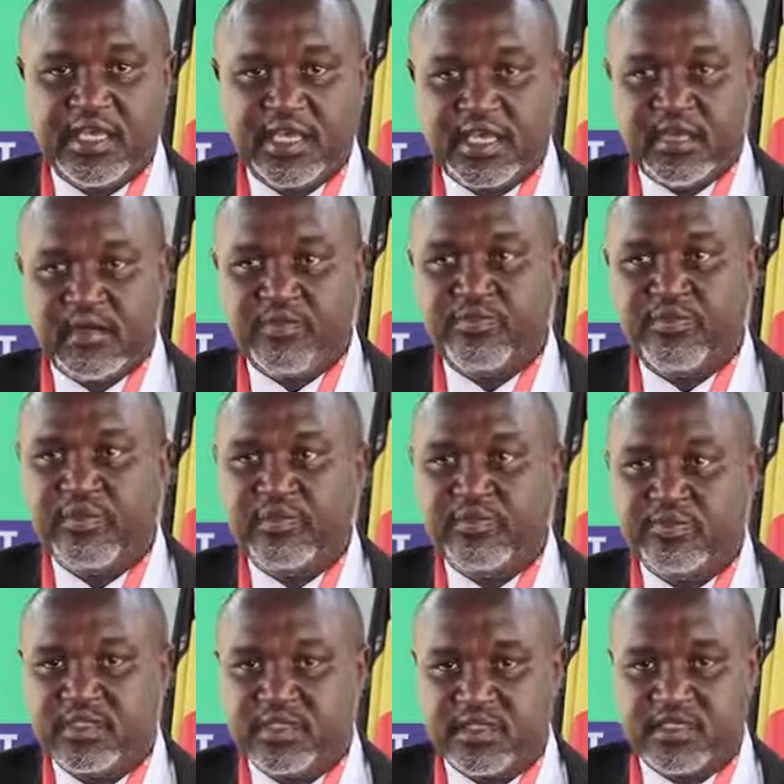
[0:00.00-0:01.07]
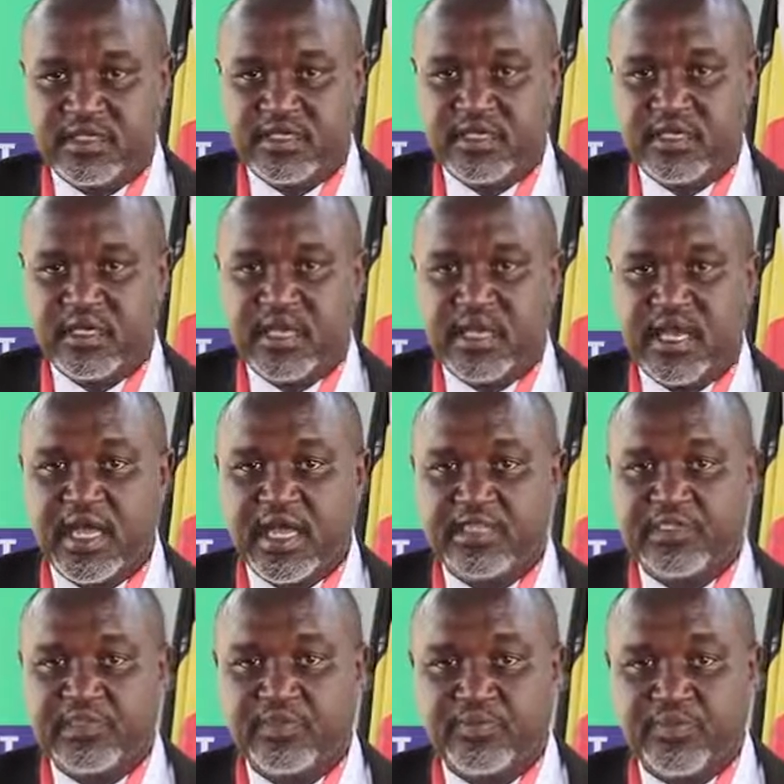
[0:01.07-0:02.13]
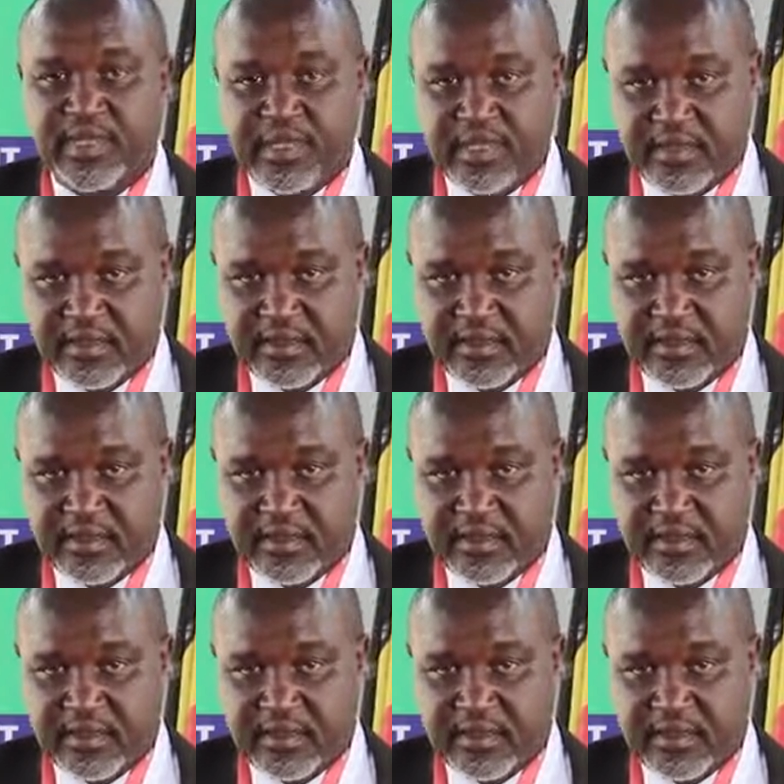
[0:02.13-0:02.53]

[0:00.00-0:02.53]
He who pollutes has to pay.